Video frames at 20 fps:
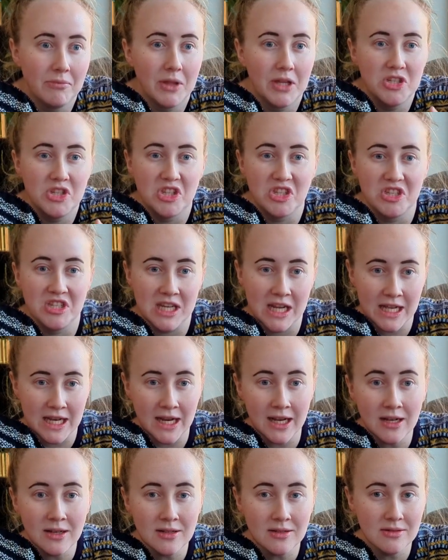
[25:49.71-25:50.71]
and just knit
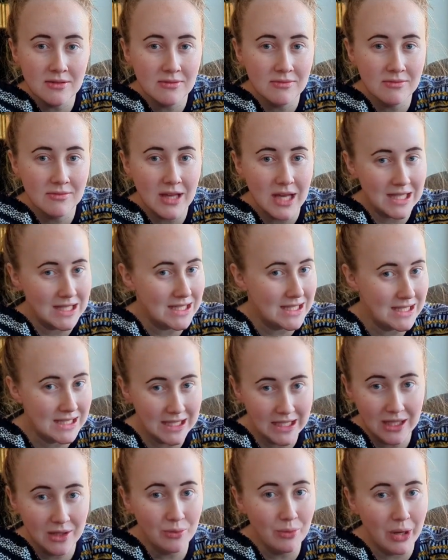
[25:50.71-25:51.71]
it and see